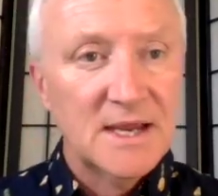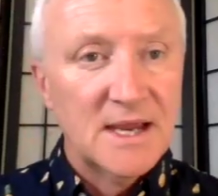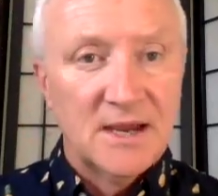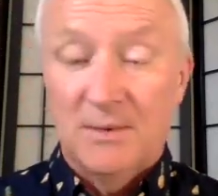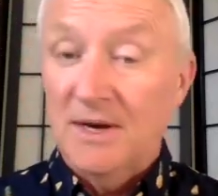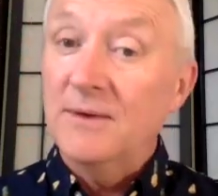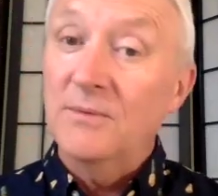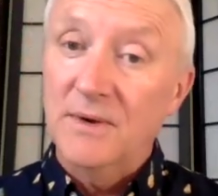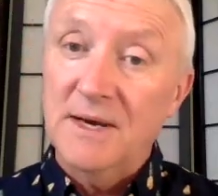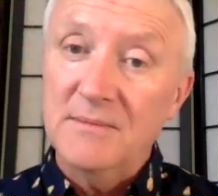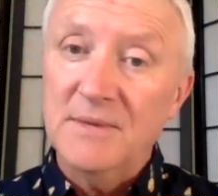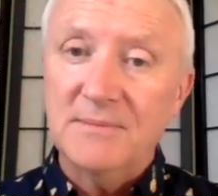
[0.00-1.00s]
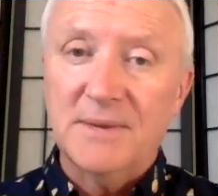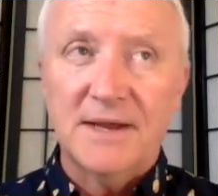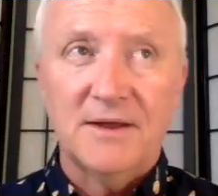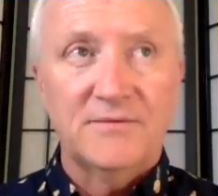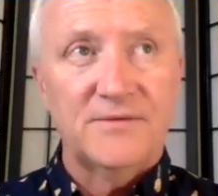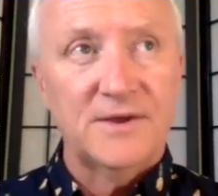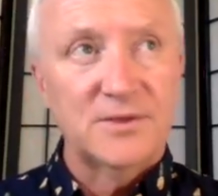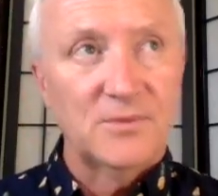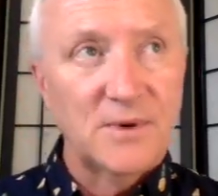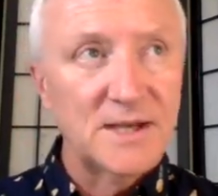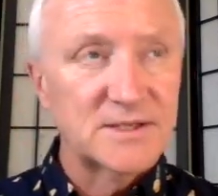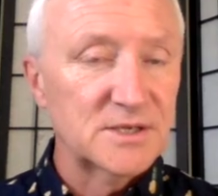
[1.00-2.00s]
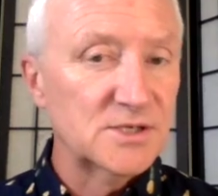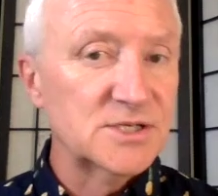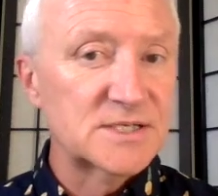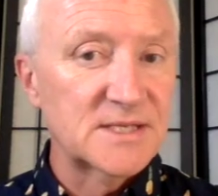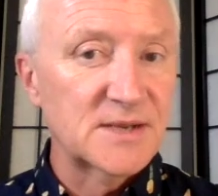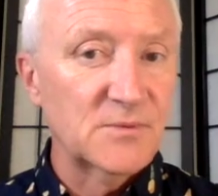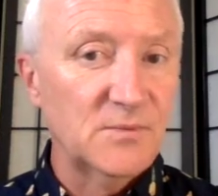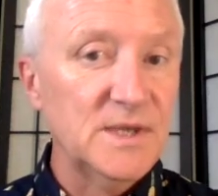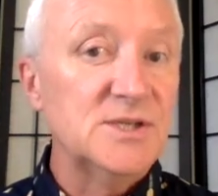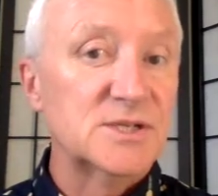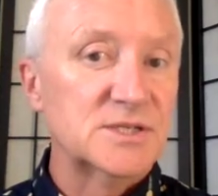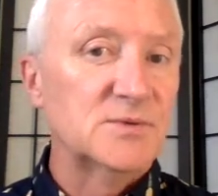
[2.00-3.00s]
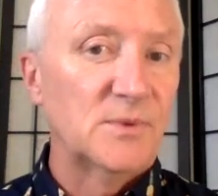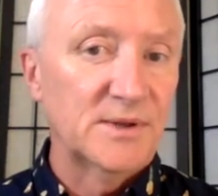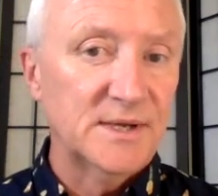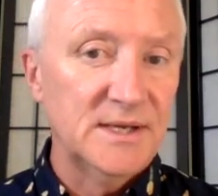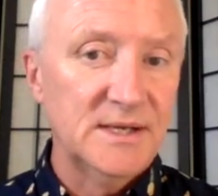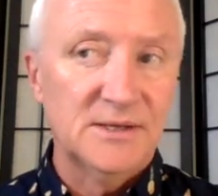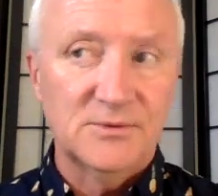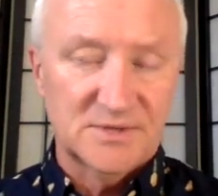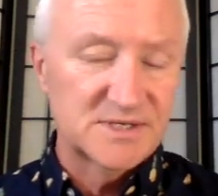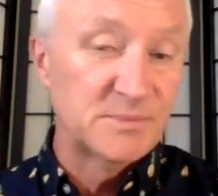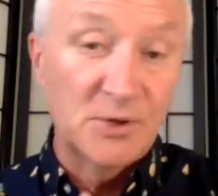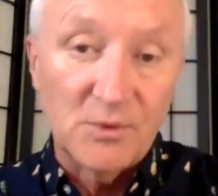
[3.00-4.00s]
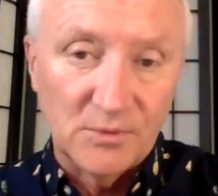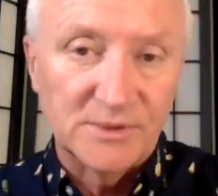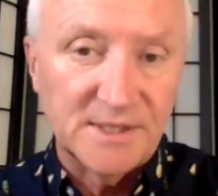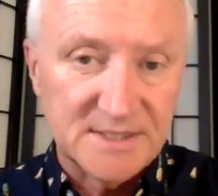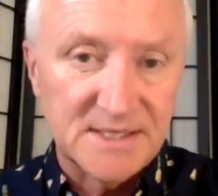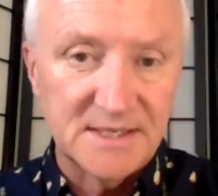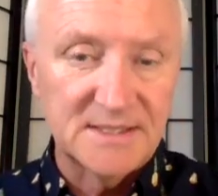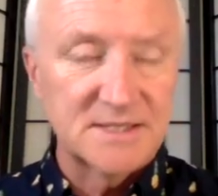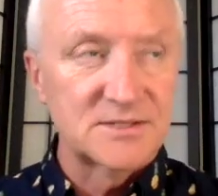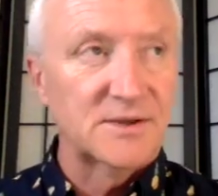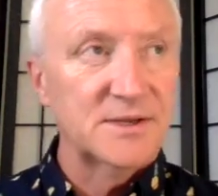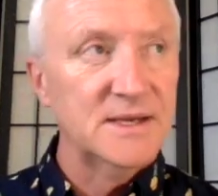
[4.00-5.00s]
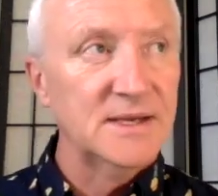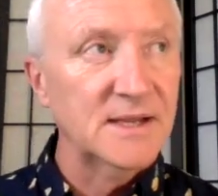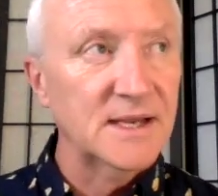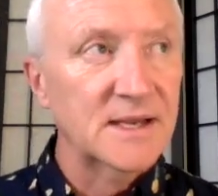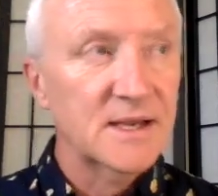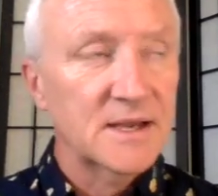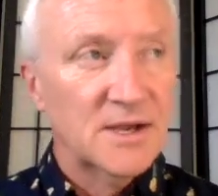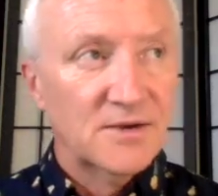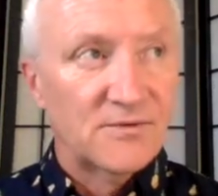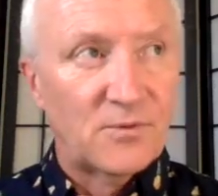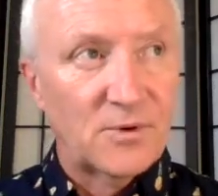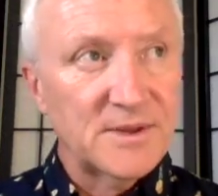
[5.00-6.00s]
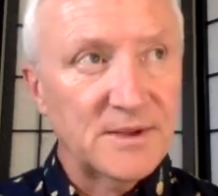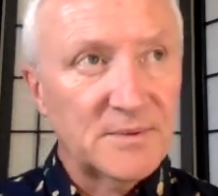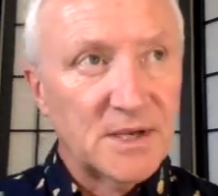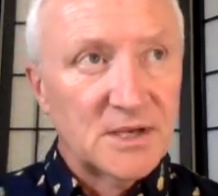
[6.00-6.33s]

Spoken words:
And when I mean by help find their way, it's not just that we just do all the healing, or the spirit world, I say, does all the healing for them.